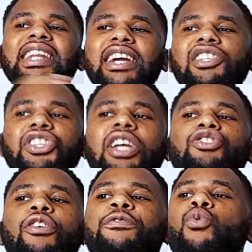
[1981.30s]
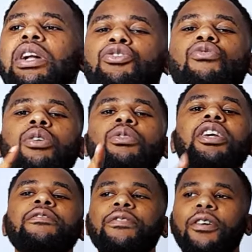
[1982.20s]
in exchange of what you are
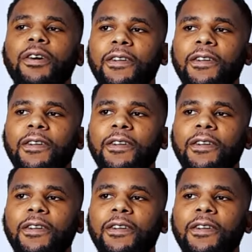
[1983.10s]
looking for?